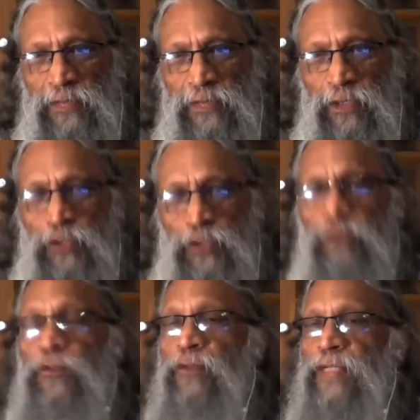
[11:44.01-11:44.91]
to
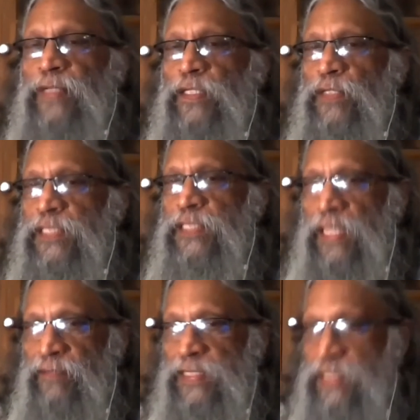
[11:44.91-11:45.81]
fulfill yourself.
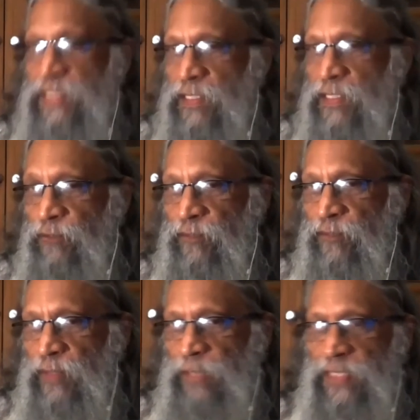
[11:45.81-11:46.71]
This is called
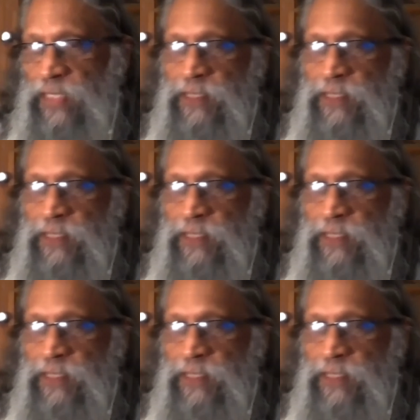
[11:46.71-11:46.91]
fulfillment.